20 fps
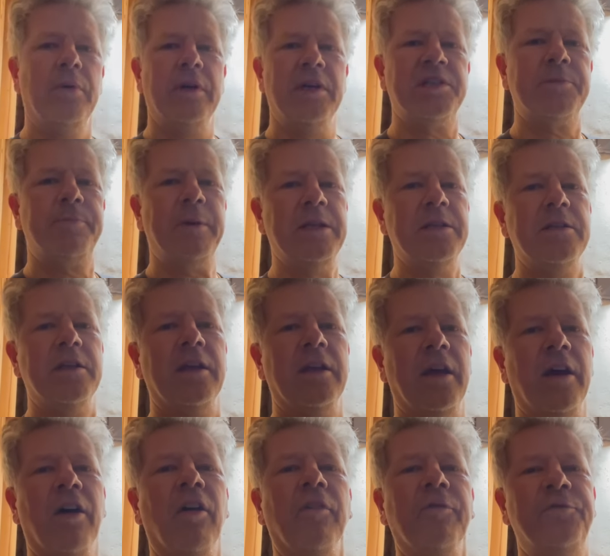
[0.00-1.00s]
It's been
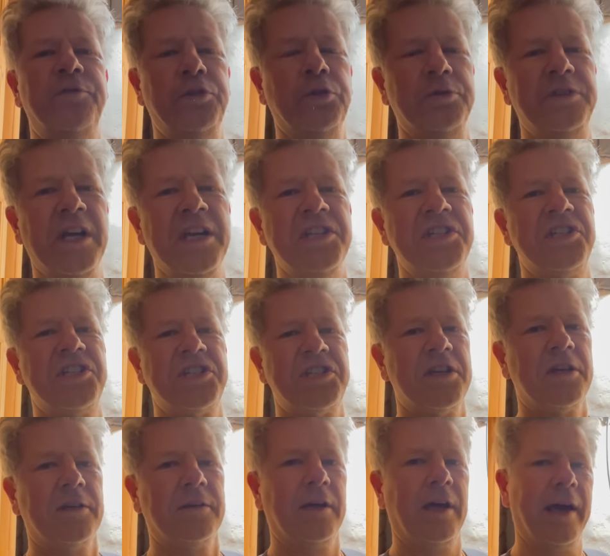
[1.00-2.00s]
half few
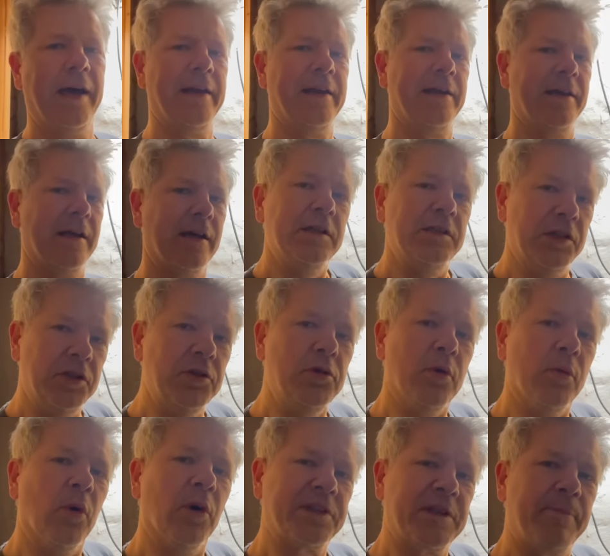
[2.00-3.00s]
days and the
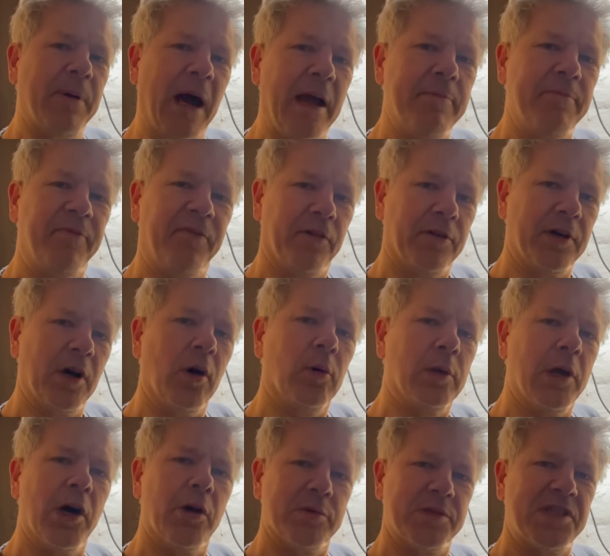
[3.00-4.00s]
new water pipe for the
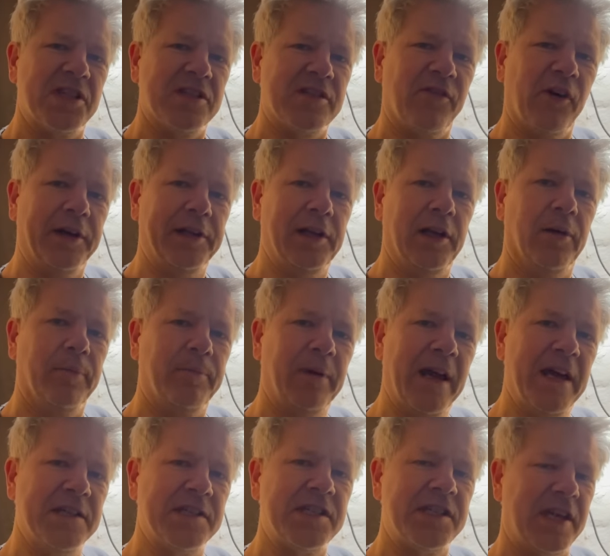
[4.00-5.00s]
old hose is finally in
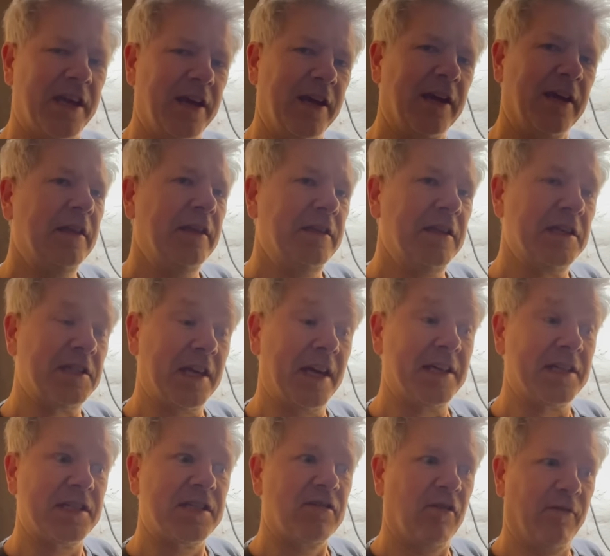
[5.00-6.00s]
place. This
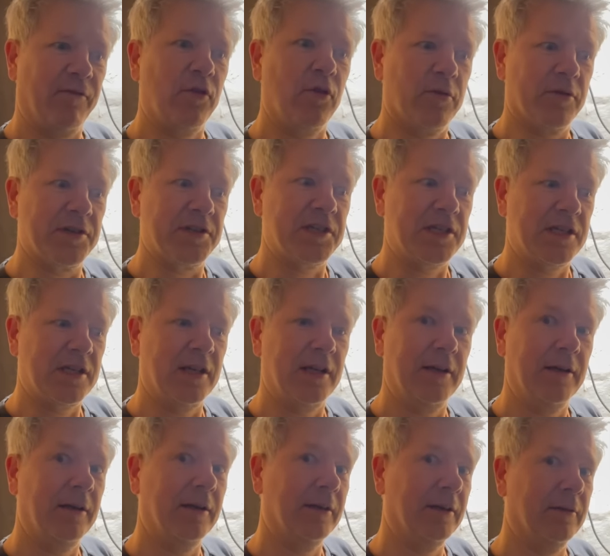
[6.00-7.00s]
has, of course,
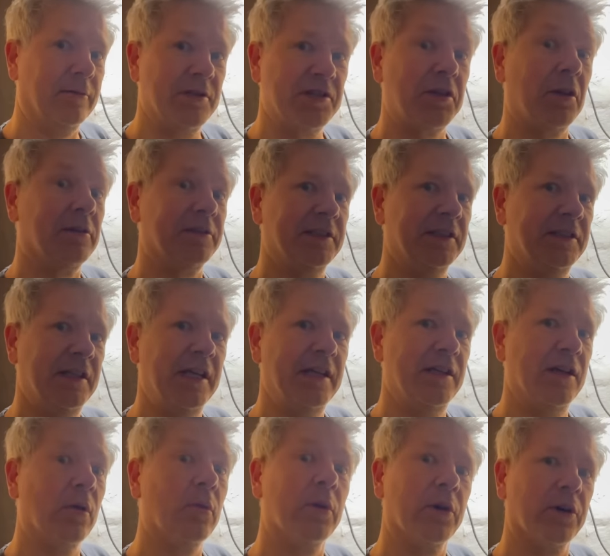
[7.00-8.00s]
resulted in
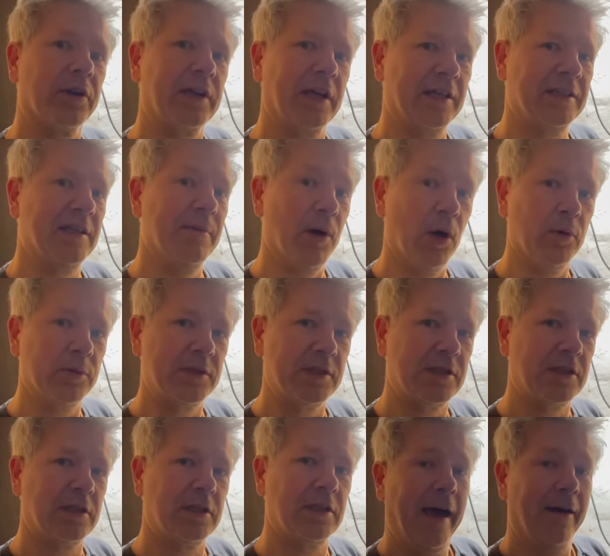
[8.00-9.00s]
no work at the
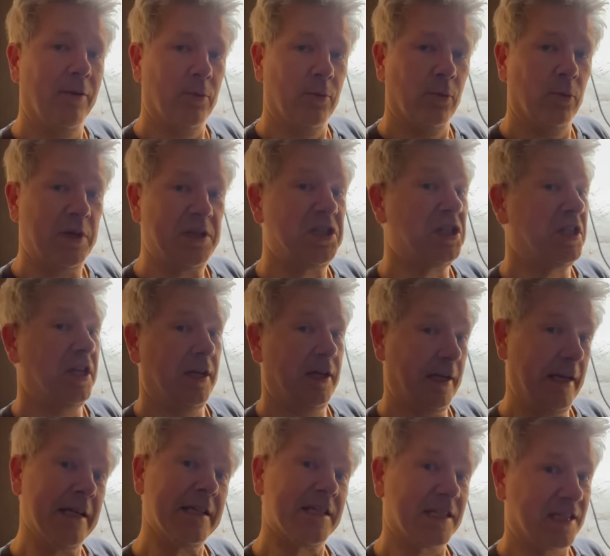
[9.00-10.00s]
boat which
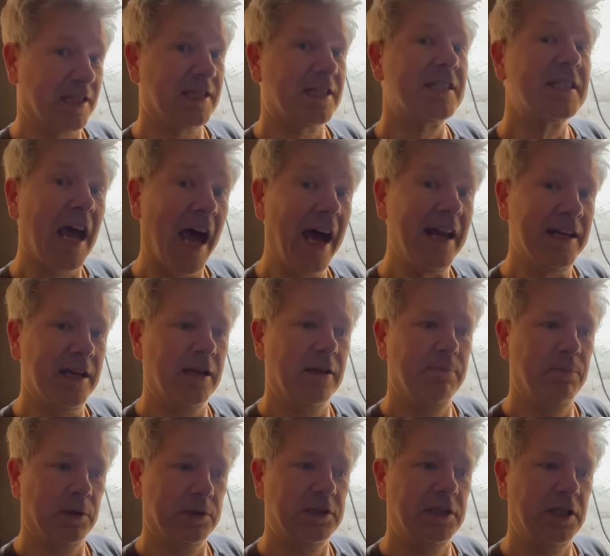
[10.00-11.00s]
is sad,
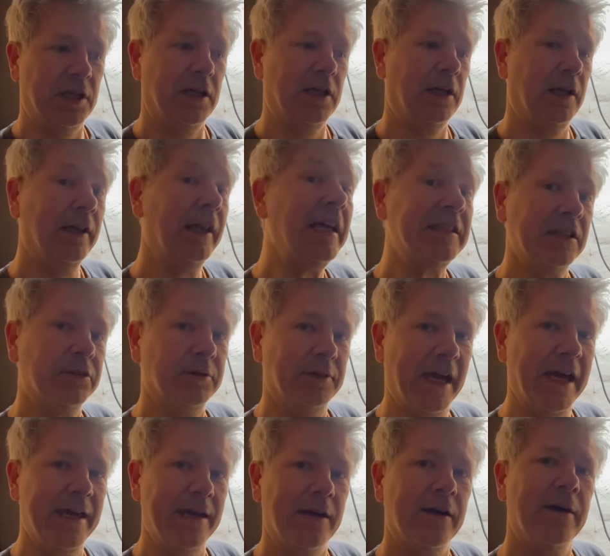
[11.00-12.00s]
but later
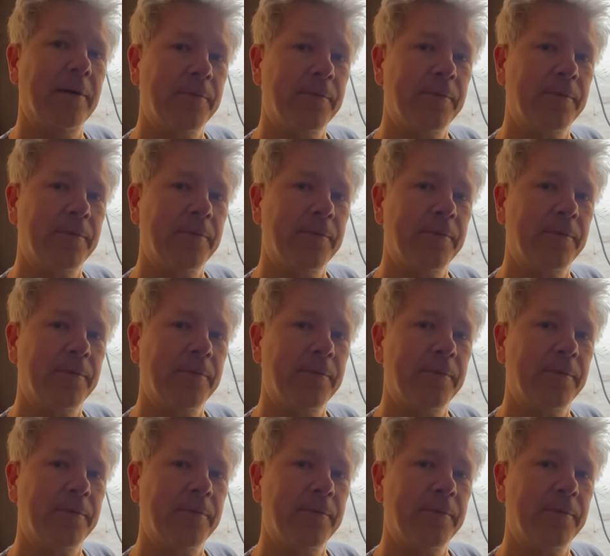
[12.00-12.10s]
today